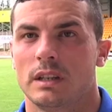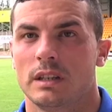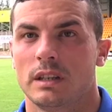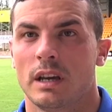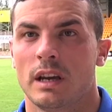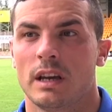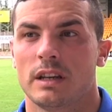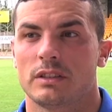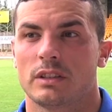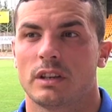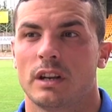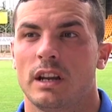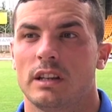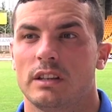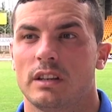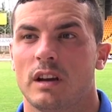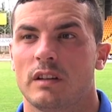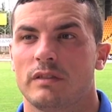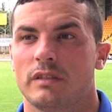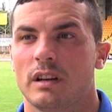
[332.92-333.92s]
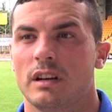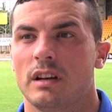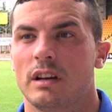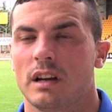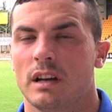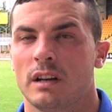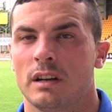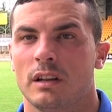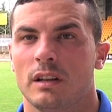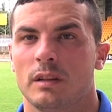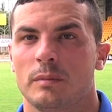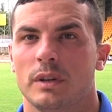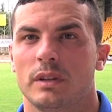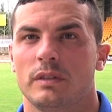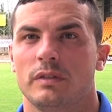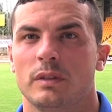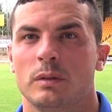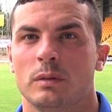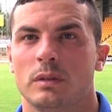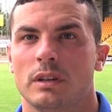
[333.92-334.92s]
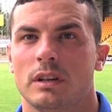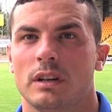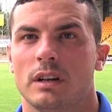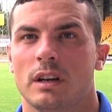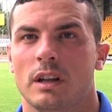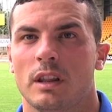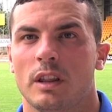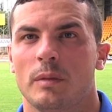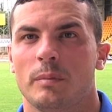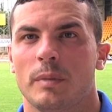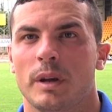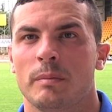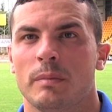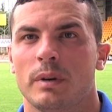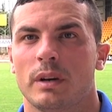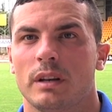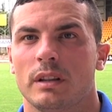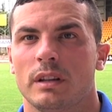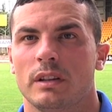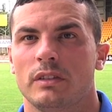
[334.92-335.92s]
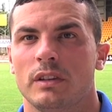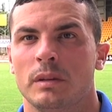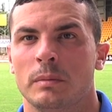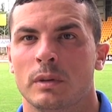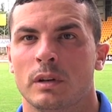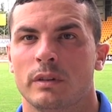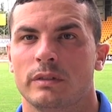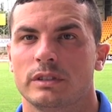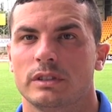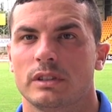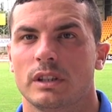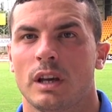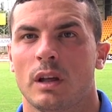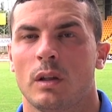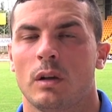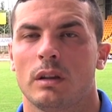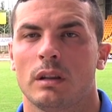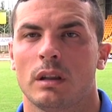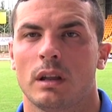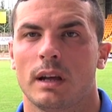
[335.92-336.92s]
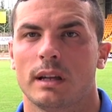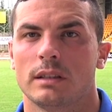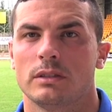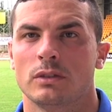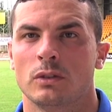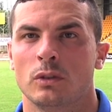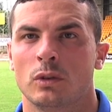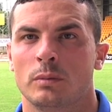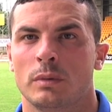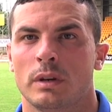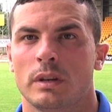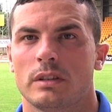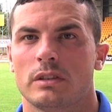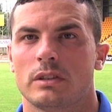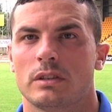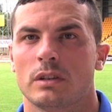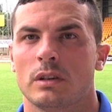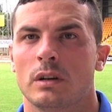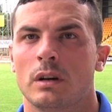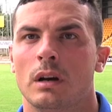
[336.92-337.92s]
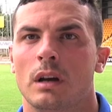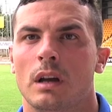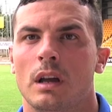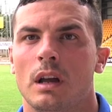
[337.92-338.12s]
Yeah, it's great to have a, another midfielder, another member in the team, and obviously a lot of the lads know him as, so